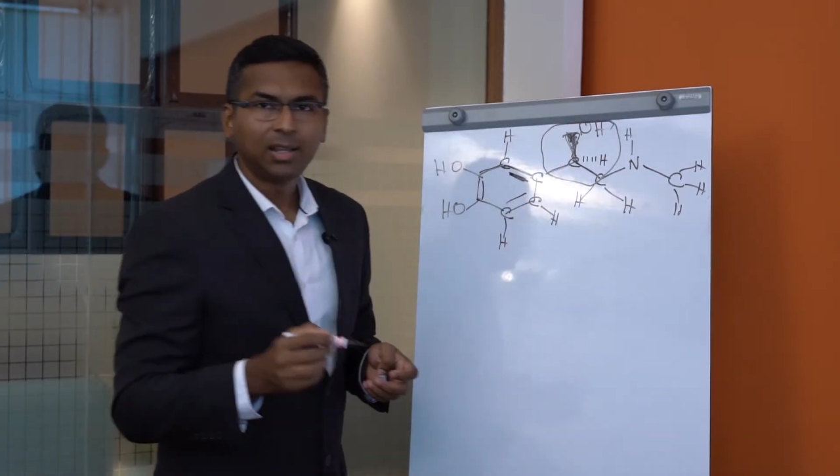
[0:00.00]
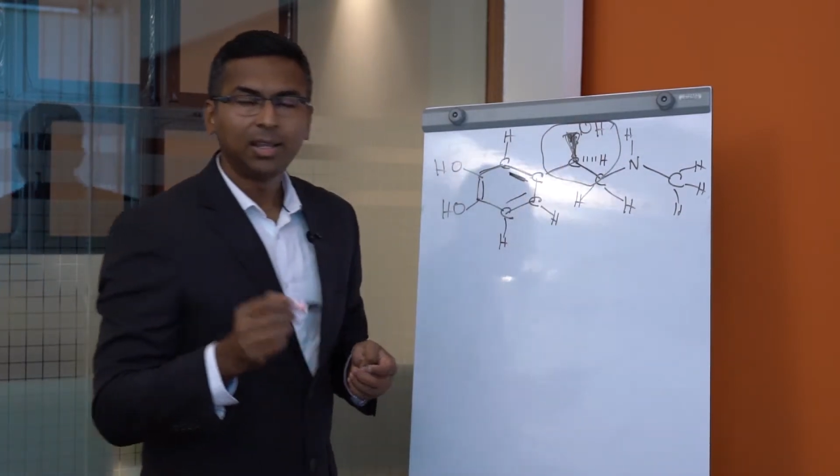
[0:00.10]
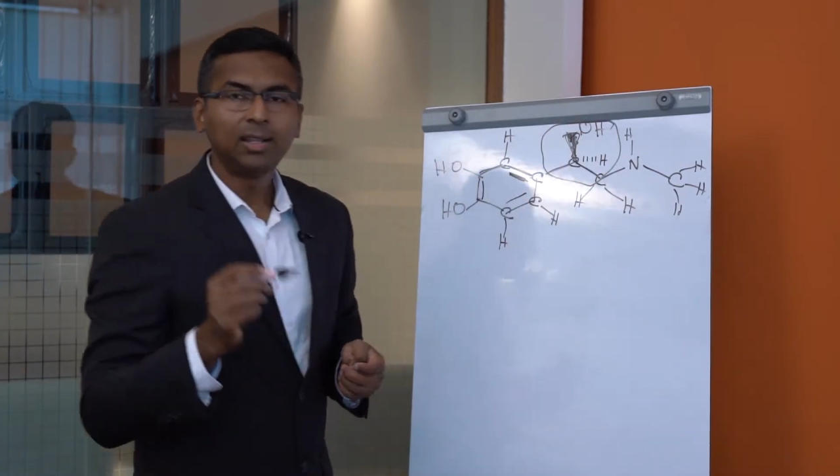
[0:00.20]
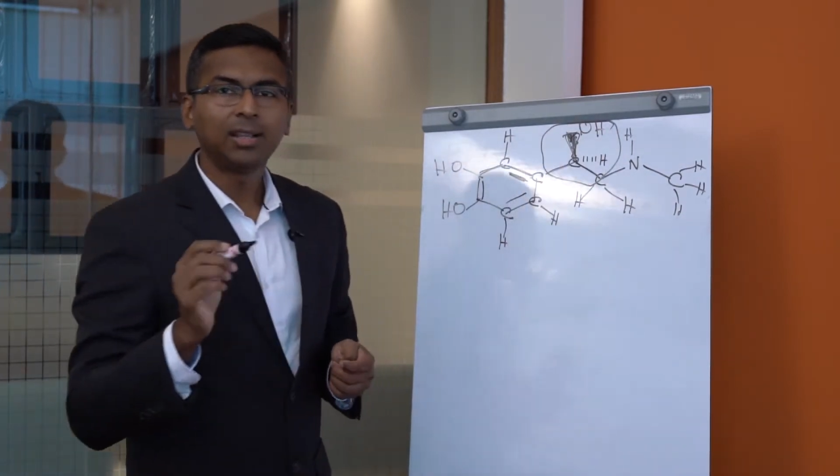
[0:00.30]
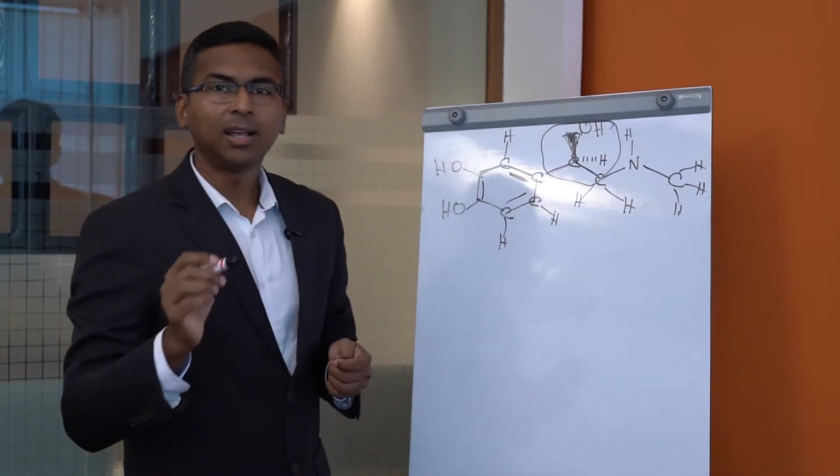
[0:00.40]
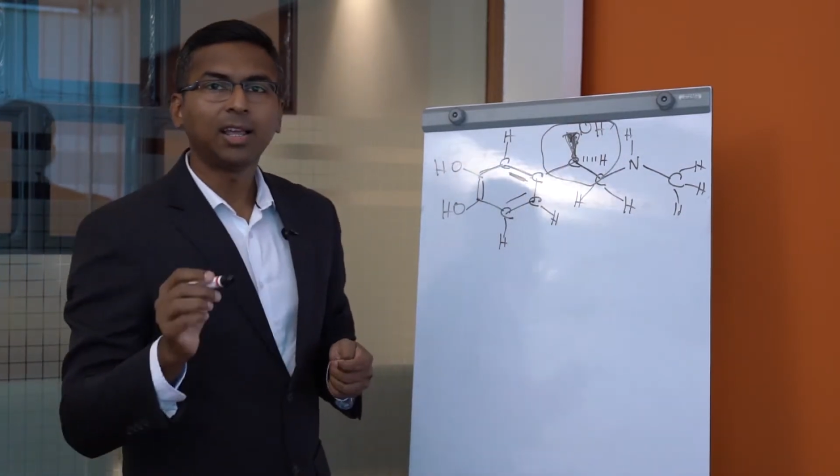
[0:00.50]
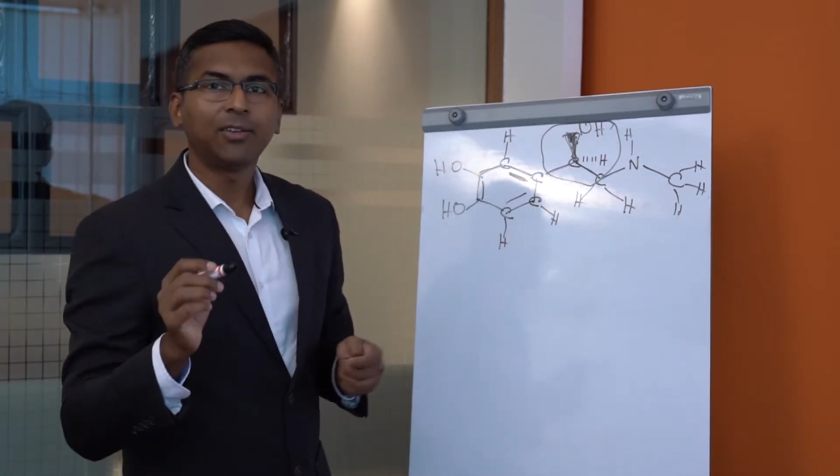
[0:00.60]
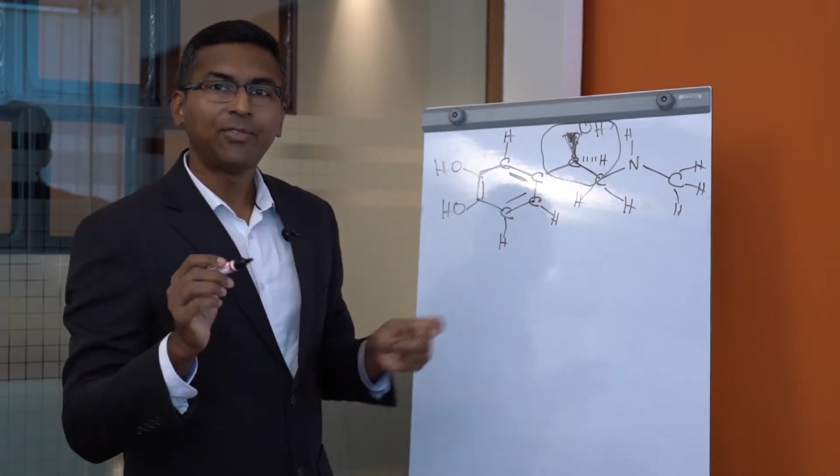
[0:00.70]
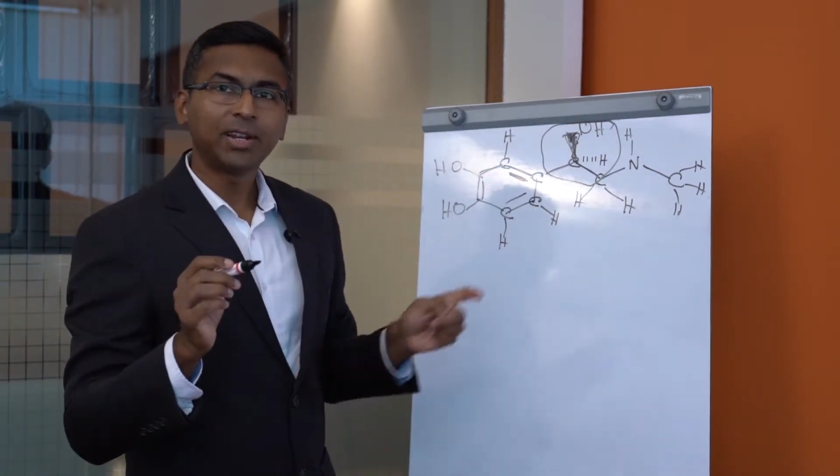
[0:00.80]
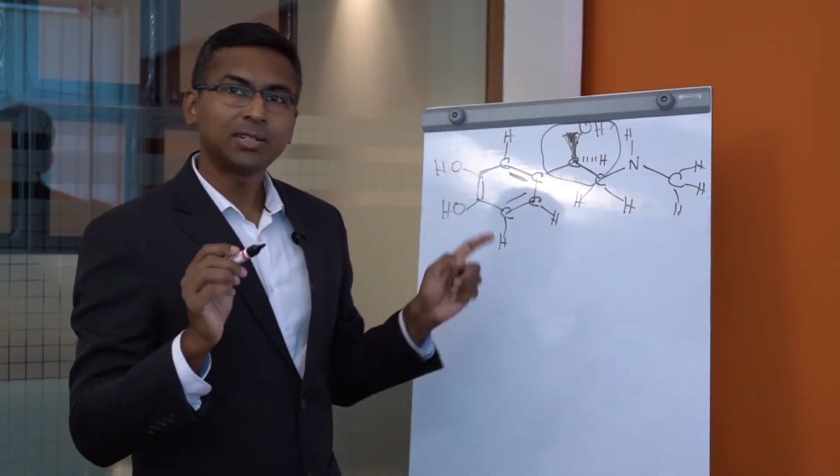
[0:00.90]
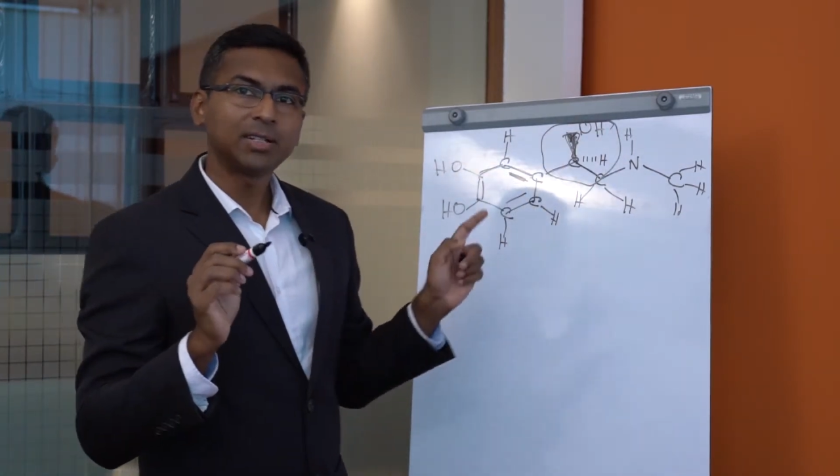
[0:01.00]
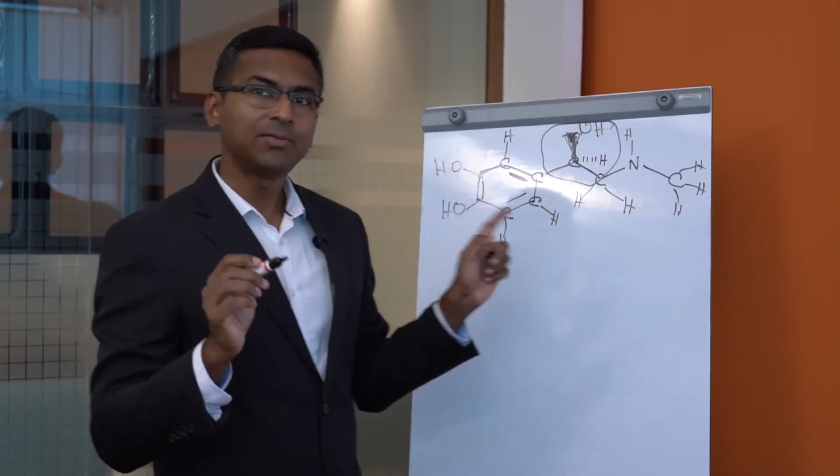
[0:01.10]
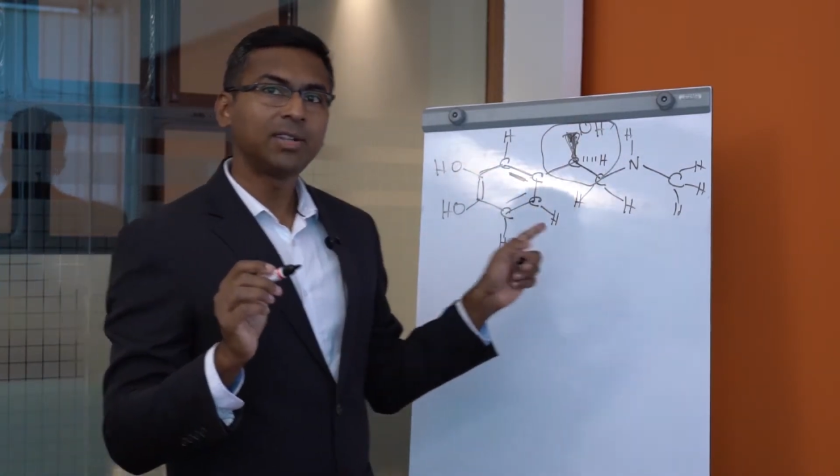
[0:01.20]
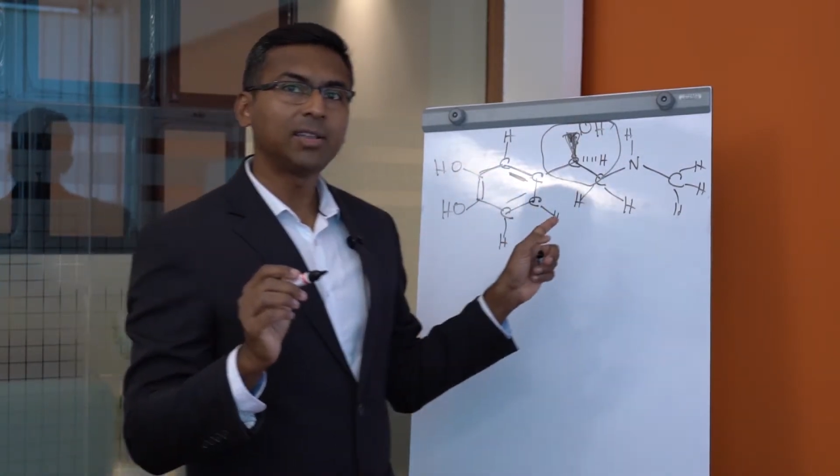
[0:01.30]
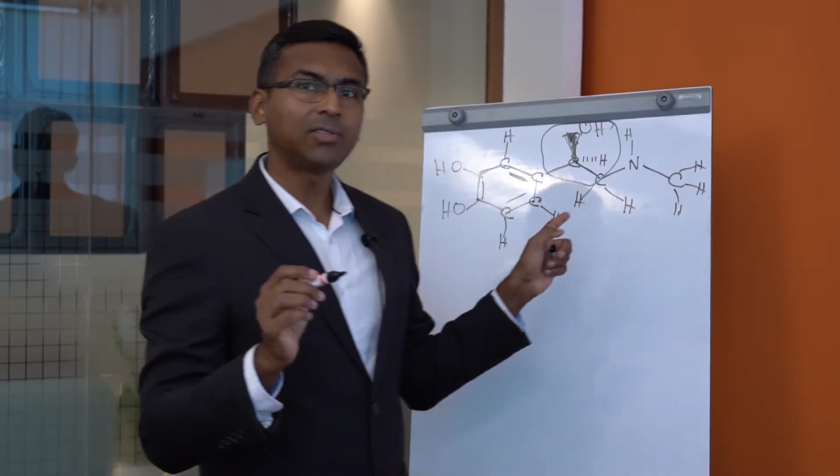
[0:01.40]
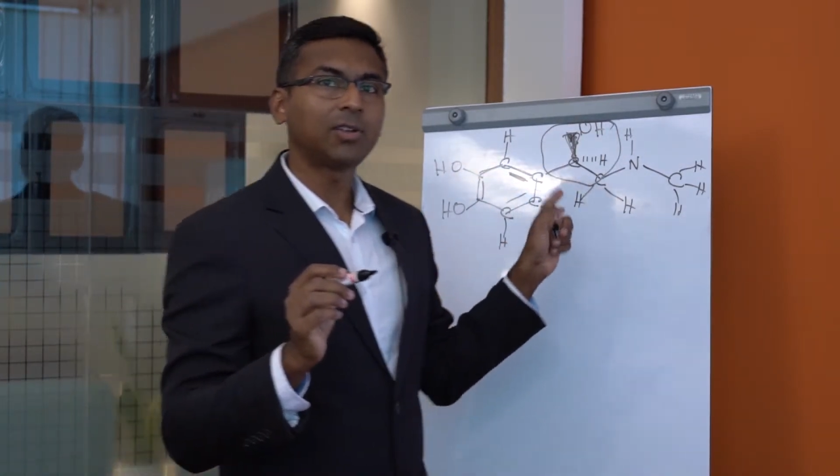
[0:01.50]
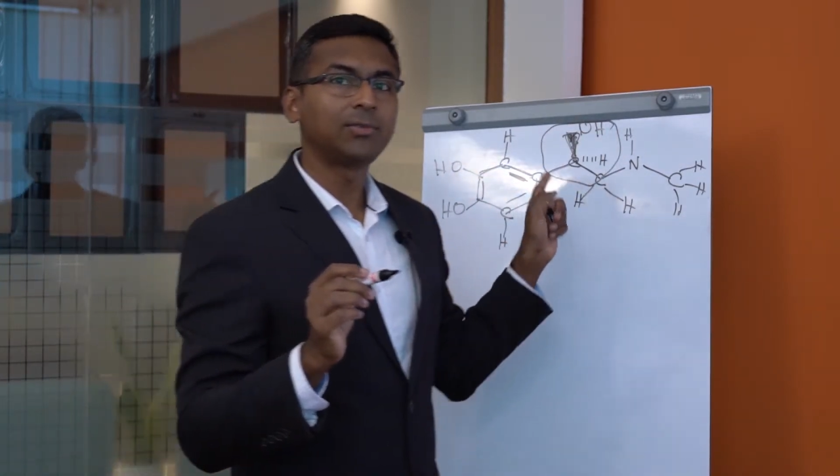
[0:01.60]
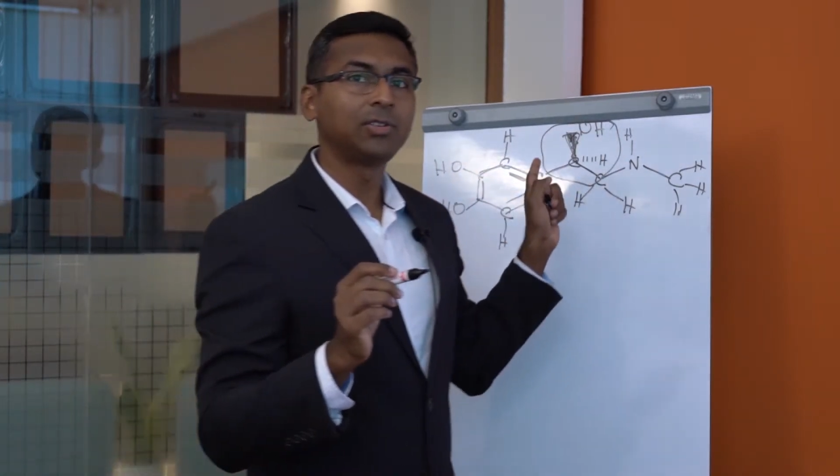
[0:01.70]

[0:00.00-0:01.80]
in the effectiveness of